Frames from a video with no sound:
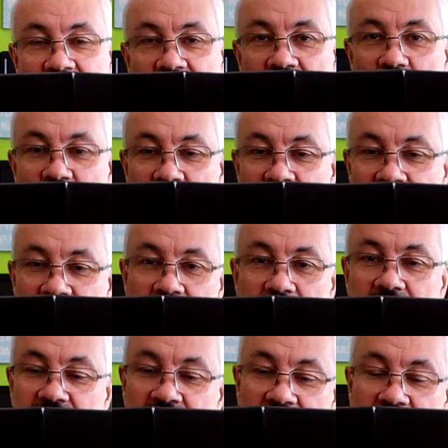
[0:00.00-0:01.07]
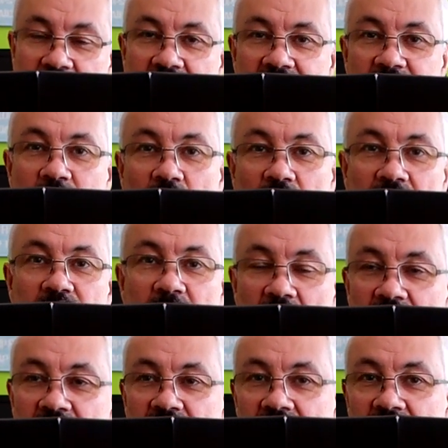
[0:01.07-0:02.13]
I wouldn't be using the keyboard
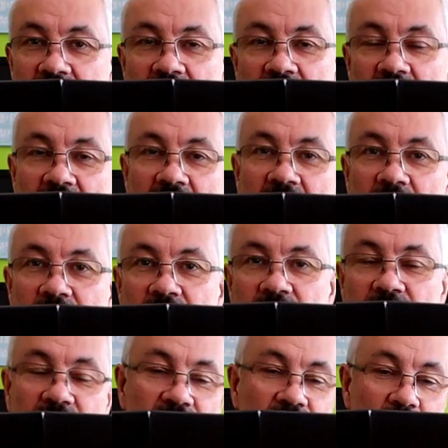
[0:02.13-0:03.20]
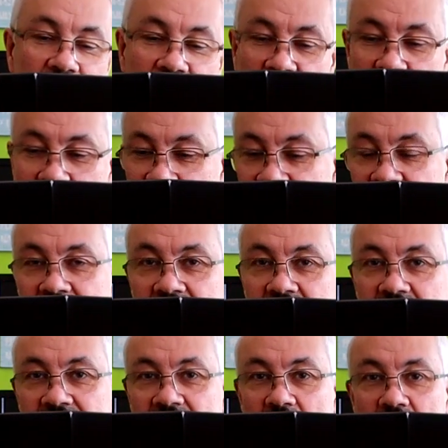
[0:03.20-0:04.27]
much for when I'm
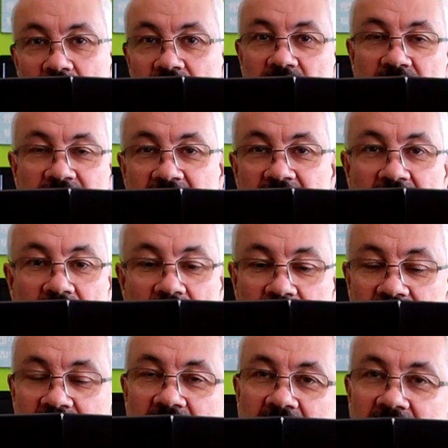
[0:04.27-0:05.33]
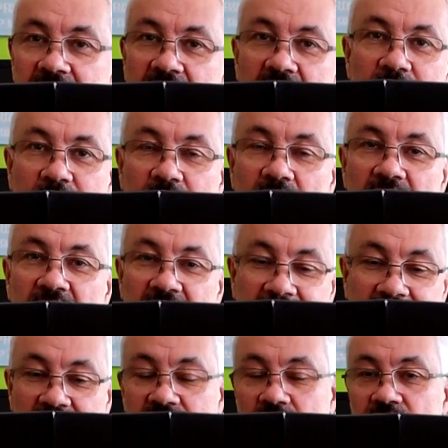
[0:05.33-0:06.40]
editing photos or videos unless I put a
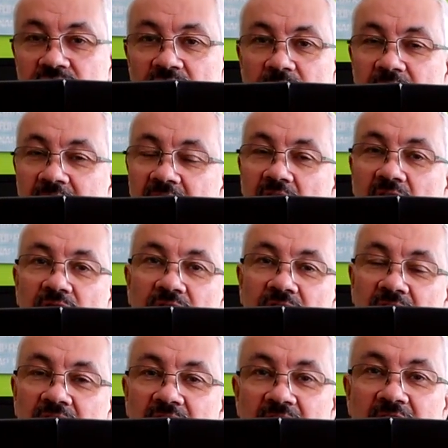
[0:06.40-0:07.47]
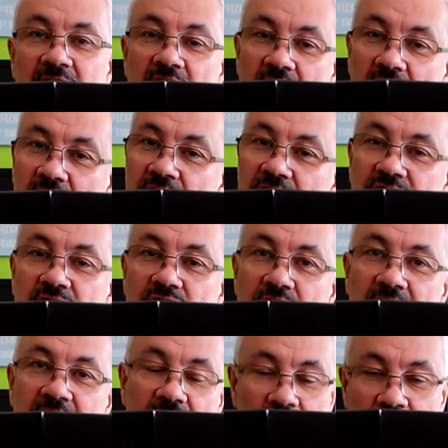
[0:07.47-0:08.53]
text or something on the
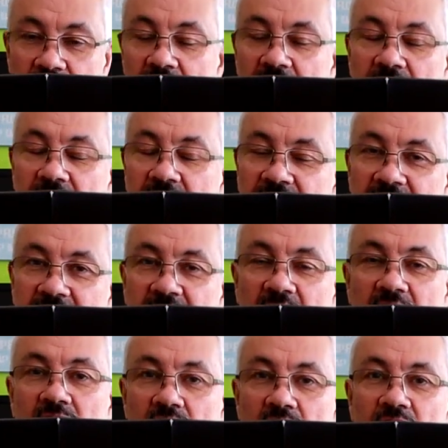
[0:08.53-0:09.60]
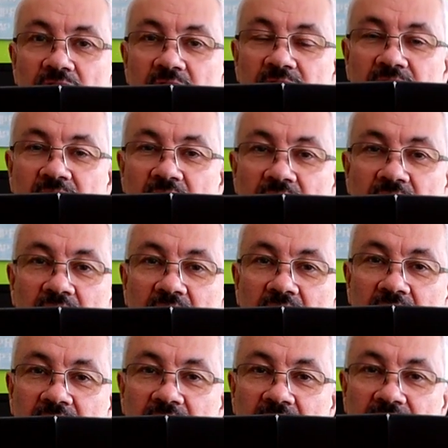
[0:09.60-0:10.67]
screen on the video or on
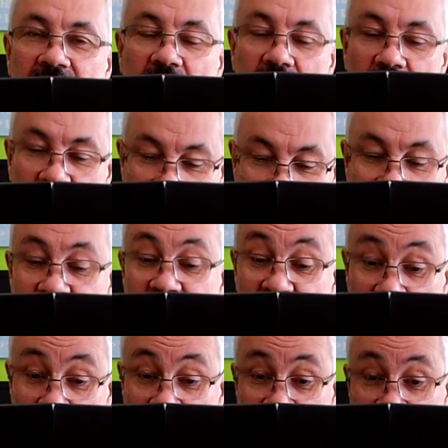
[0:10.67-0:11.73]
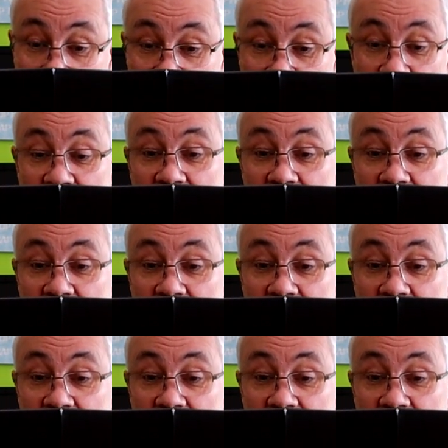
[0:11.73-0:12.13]
the photograph. But it would be